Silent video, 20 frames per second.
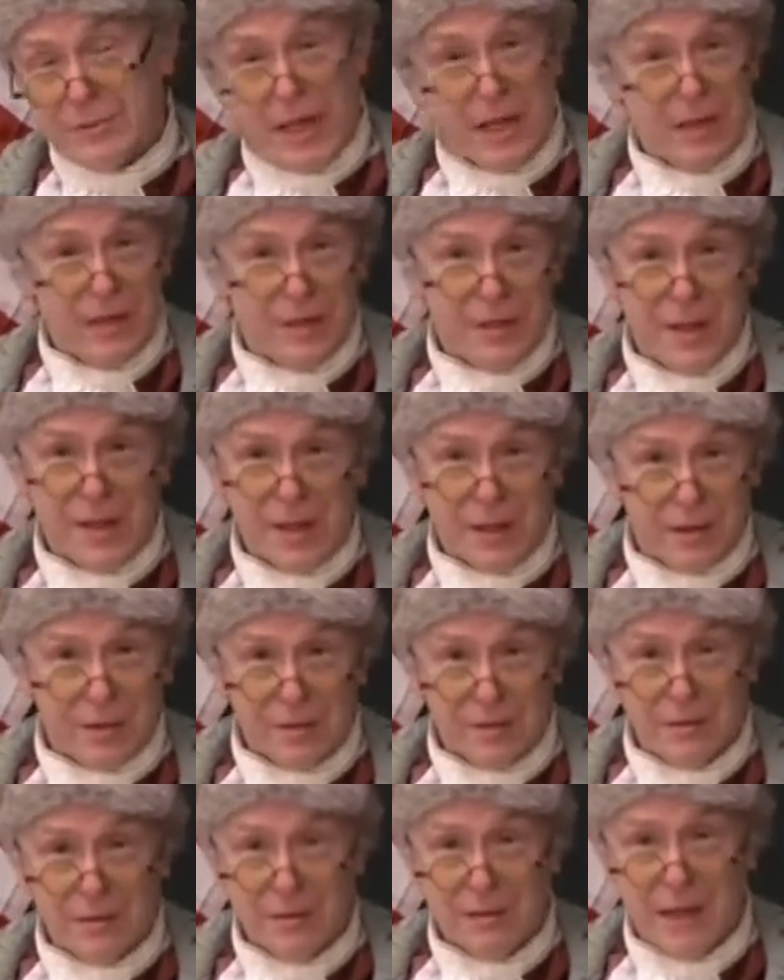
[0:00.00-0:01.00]
Anything,
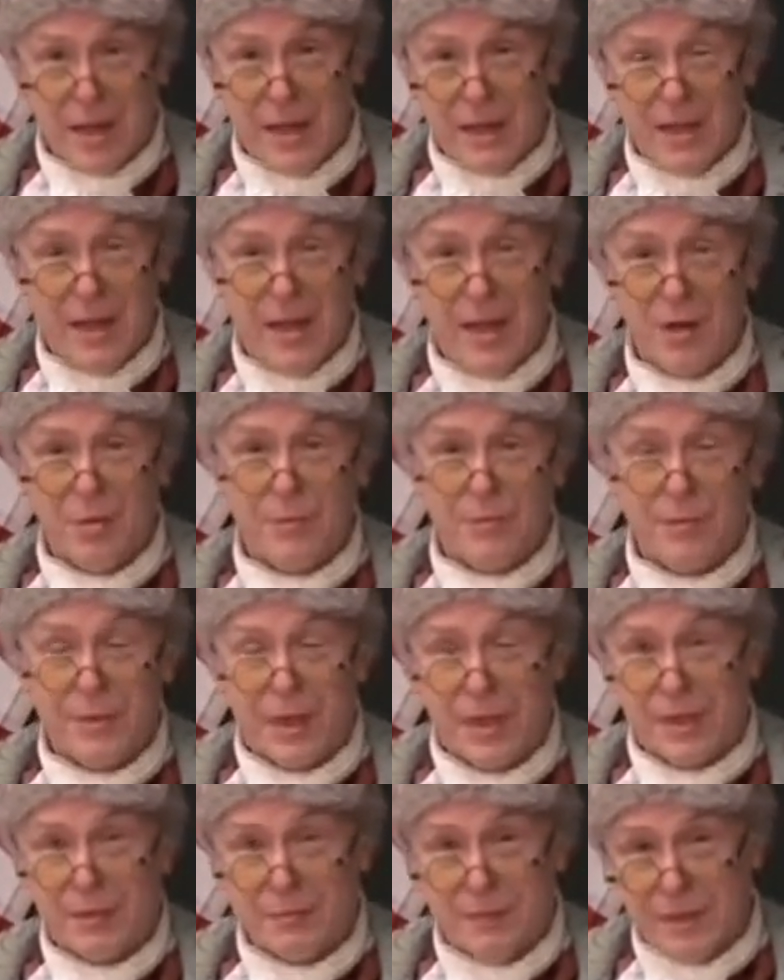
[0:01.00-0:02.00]
any help
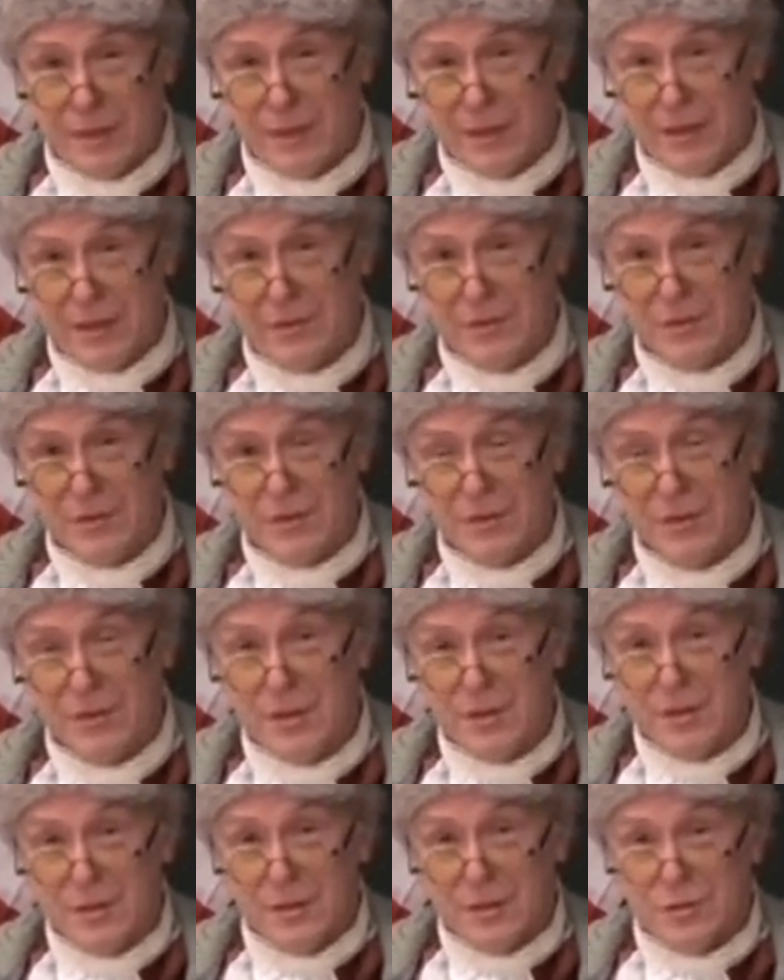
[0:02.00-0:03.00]
that can be given
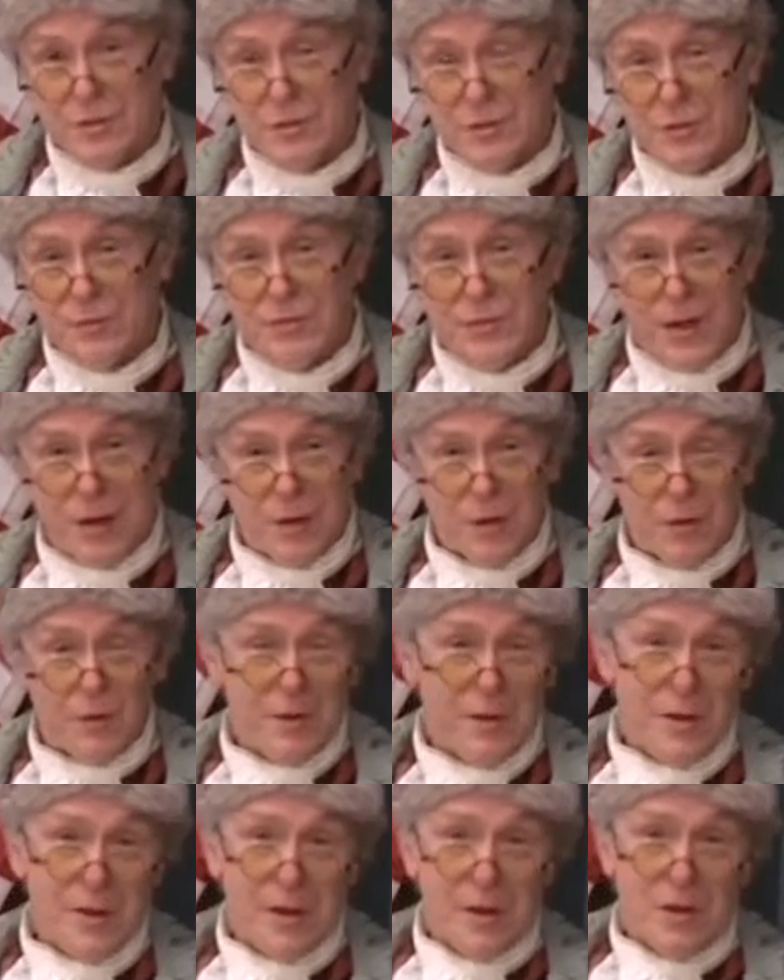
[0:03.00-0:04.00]
to fellow
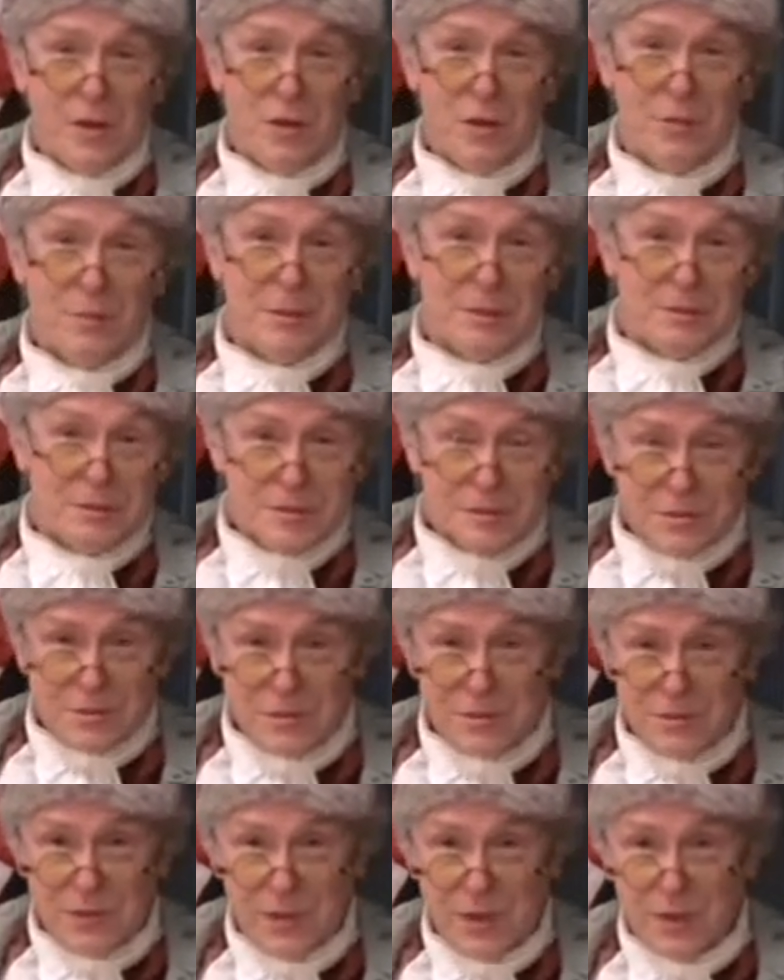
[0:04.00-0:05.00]
humans,
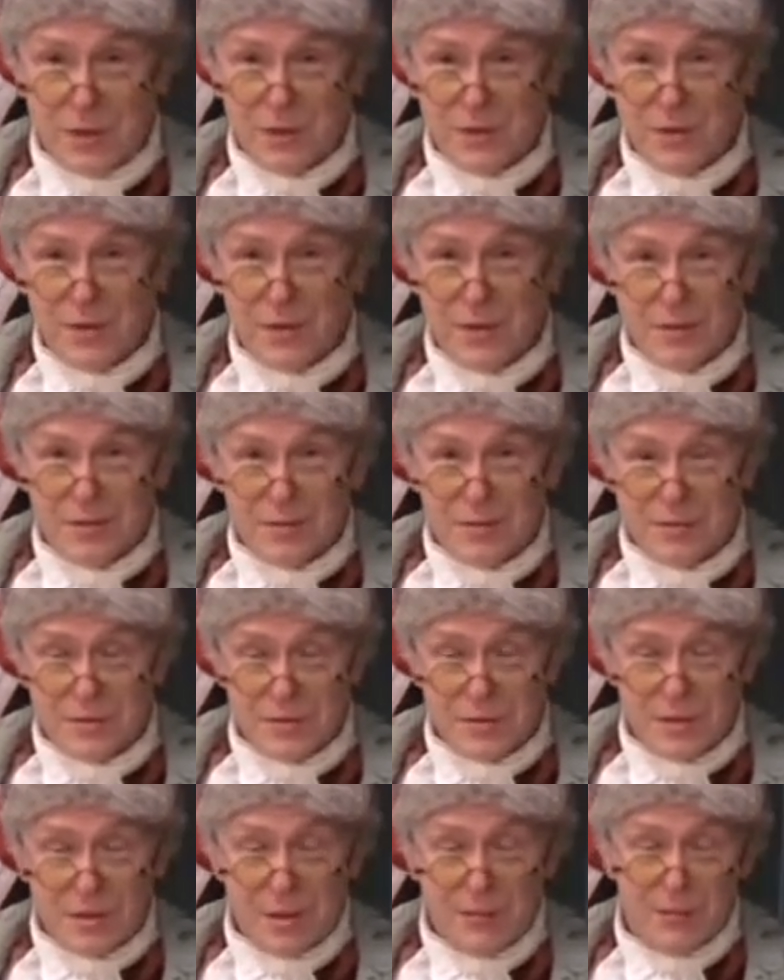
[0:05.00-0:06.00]
to fellow
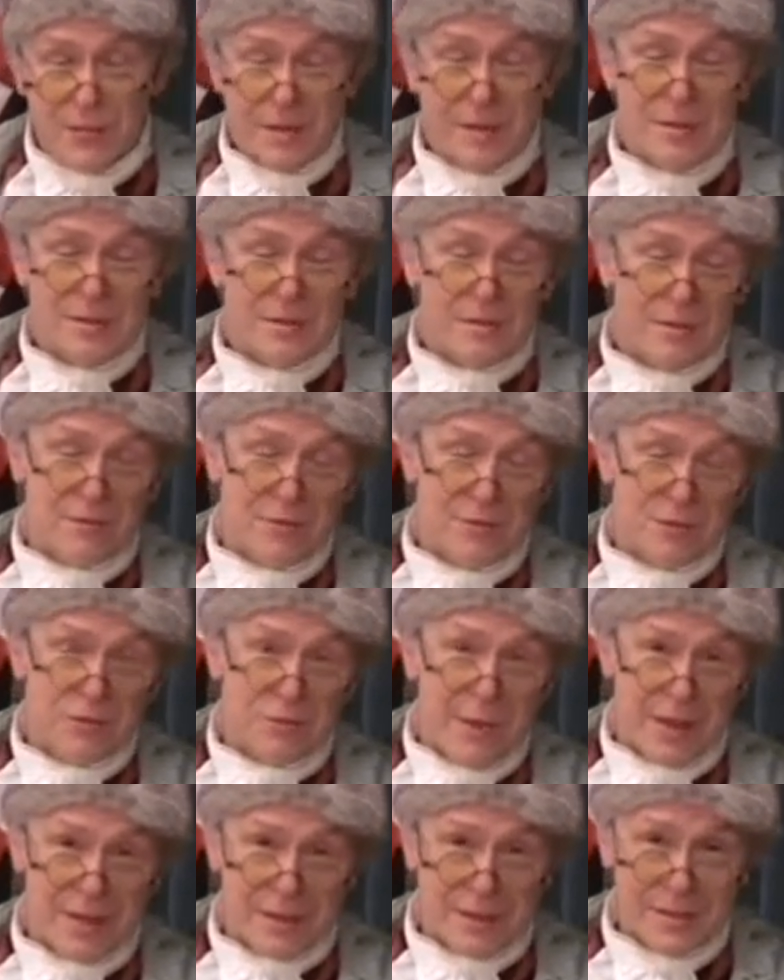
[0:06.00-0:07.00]
of this
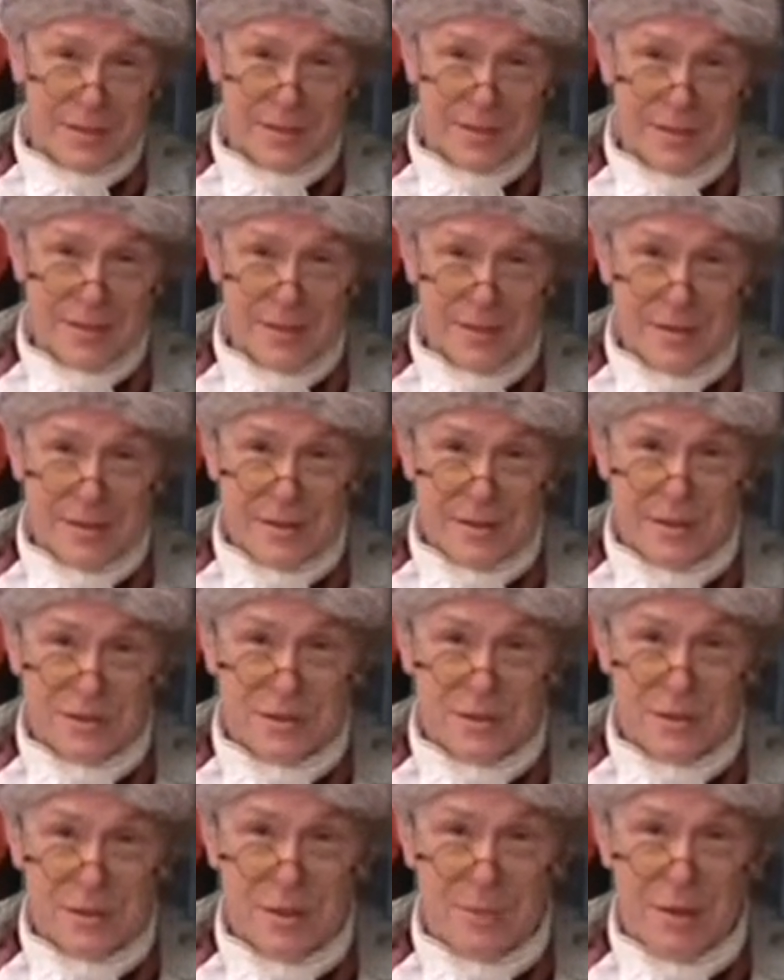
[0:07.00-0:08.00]
humanity, is
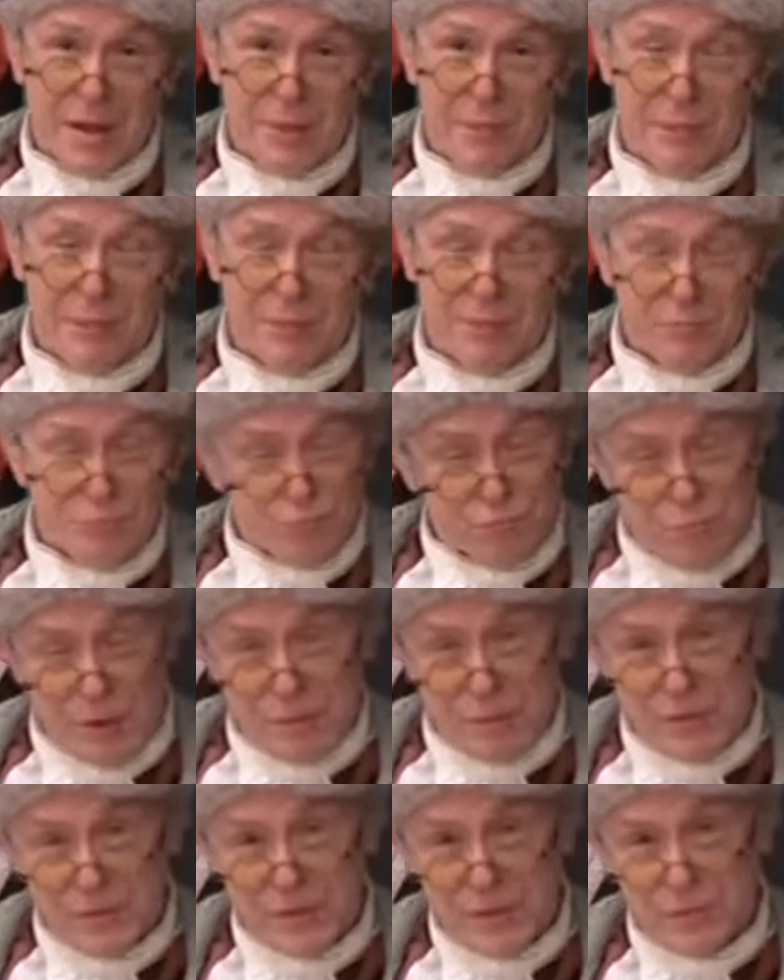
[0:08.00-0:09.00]
certainly my
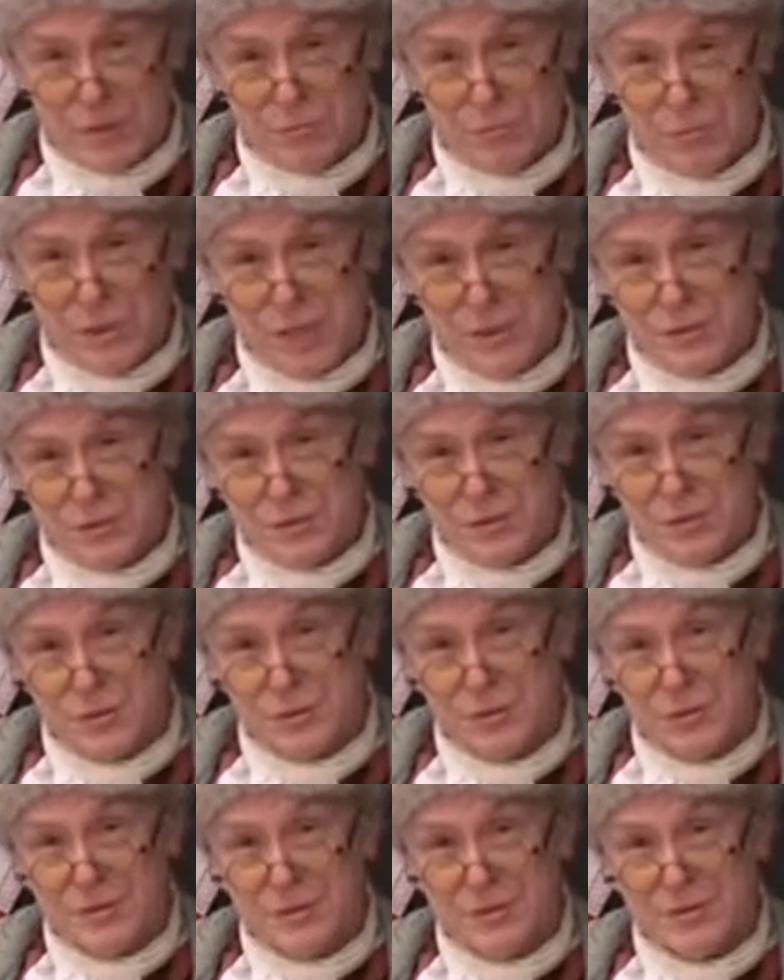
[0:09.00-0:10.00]
privilege and pleasure
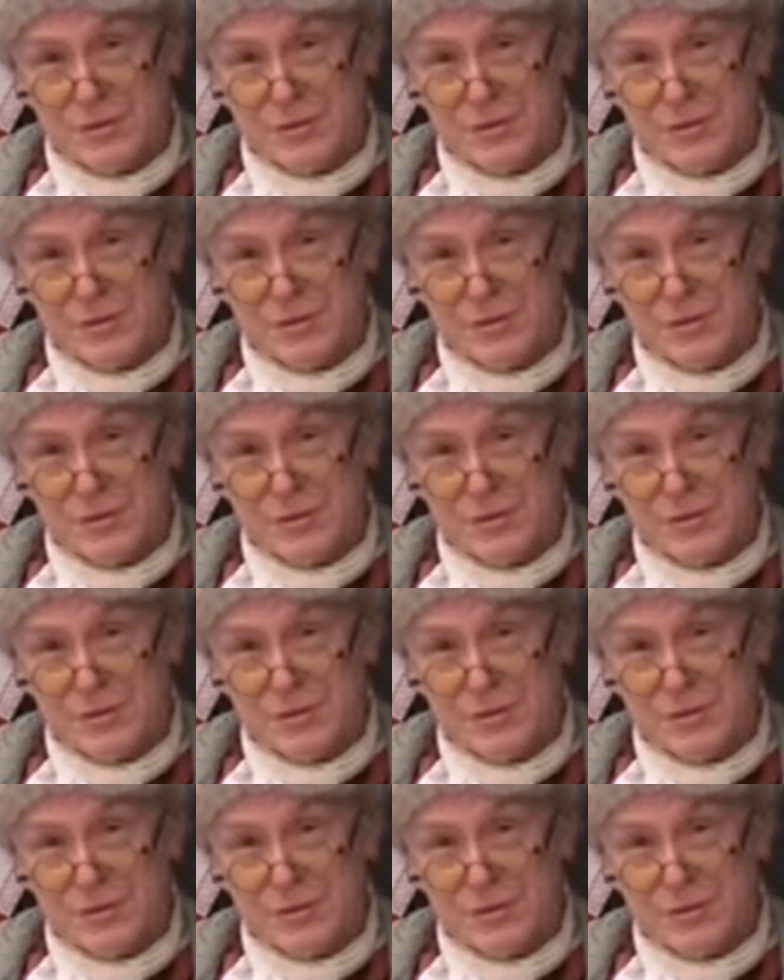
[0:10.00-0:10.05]
to